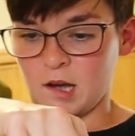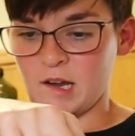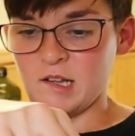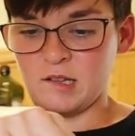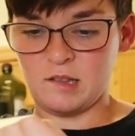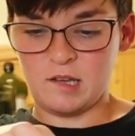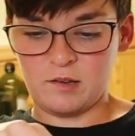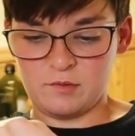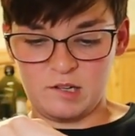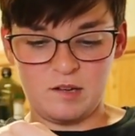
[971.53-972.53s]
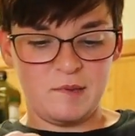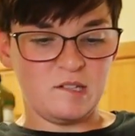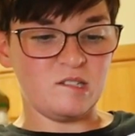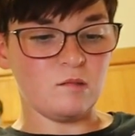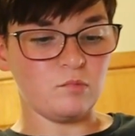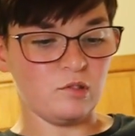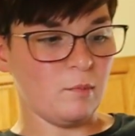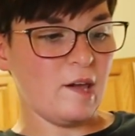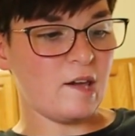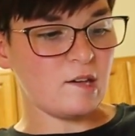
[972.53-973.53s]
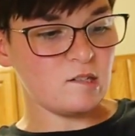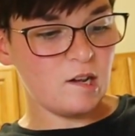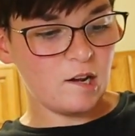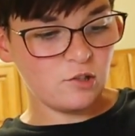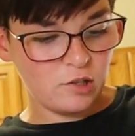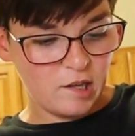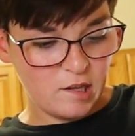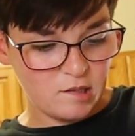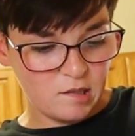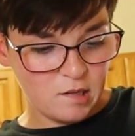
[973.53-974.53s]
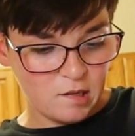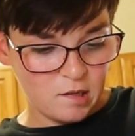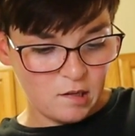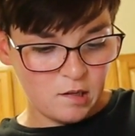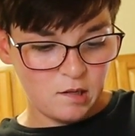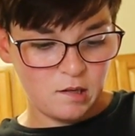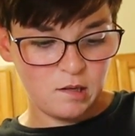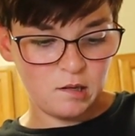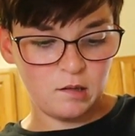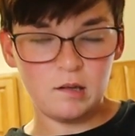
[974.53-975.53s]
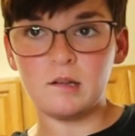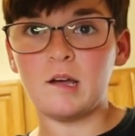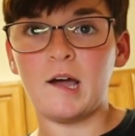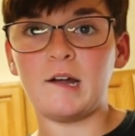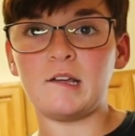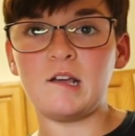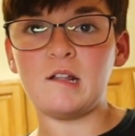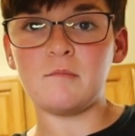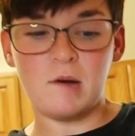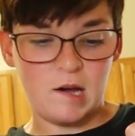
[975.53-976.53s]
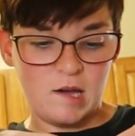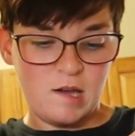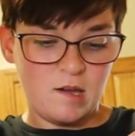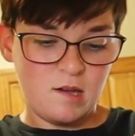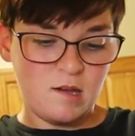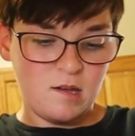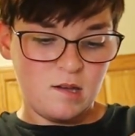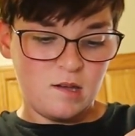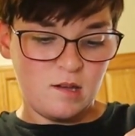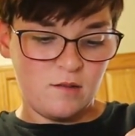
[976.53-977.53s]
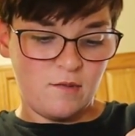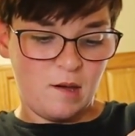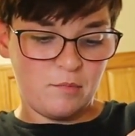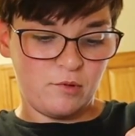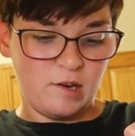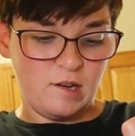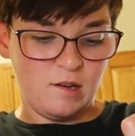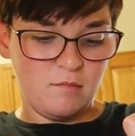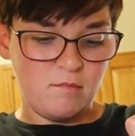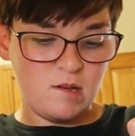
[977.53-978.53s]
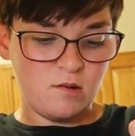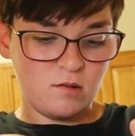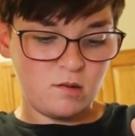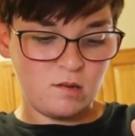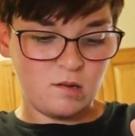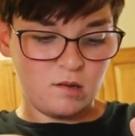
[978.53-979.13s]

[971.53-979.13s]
I didn't think it was gonna be as simple to make as it actually is. All right, adding in my evaporated milk.